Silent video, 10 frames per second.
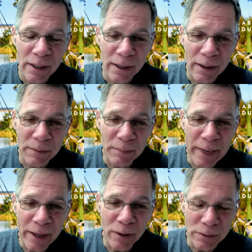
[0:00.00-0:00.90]
uh,
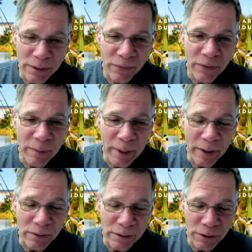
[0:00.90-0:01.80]
males and
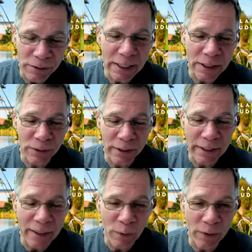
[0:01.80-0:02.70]
females they're sexually
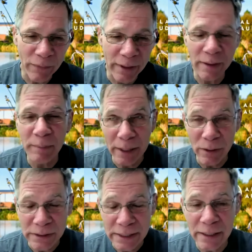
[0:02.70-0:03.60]
dimorphic the
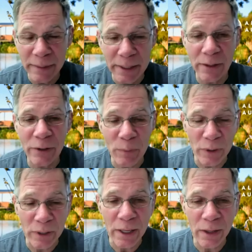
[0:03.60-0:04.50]
males tend to be a little
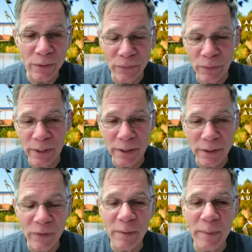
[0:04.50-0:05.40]
more colorful than the
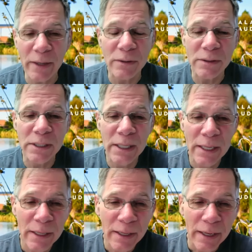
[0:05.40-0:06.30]
females
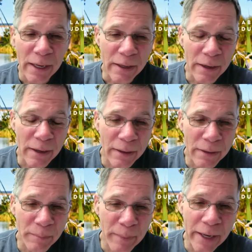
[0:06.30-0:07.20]
and
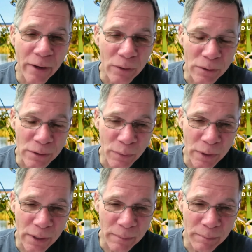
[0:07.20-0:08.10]
the males
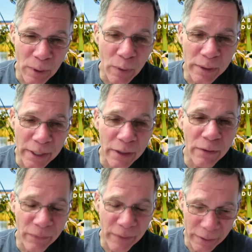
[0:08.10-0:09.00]
will molt their
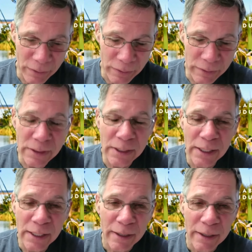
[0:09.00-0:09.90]
feathers
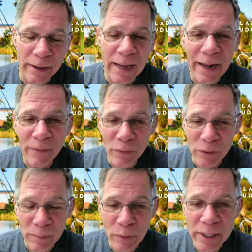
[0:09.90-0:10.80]
uh, after
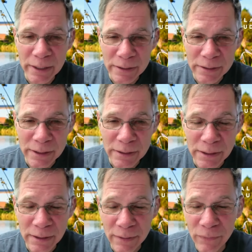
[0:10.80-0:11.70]
the breeding
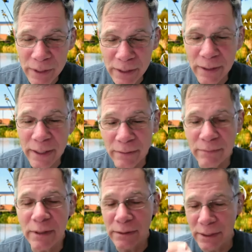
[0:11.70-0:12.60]
season and, and they
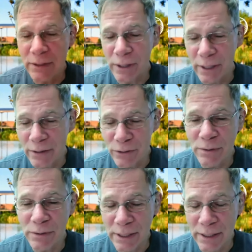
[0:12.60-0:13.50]
essentially as you
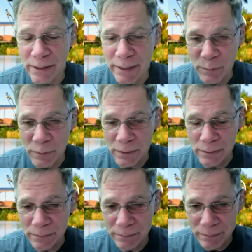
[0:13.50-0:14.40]
said they
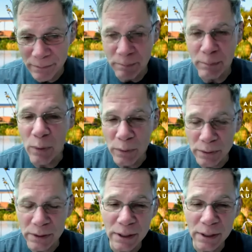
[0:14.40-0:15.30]
will molt
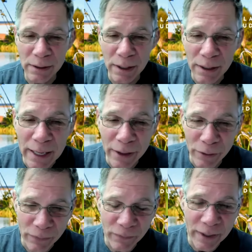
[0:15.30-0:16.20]
a, a lot of
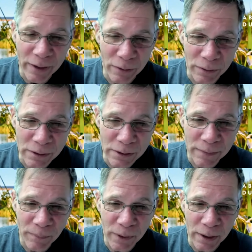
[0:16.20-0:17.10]
their feathers
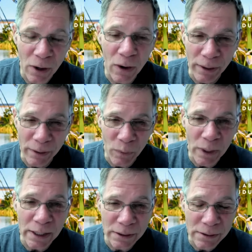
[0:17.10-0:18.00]
uh, all at
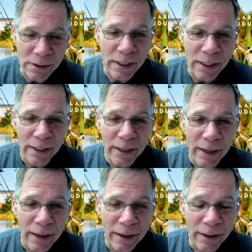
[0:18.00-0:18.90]
once
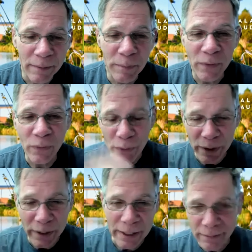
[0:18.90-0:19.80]
uh, before
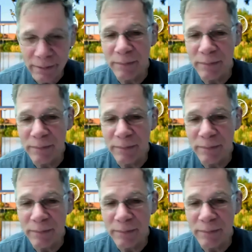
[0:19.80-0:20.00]
they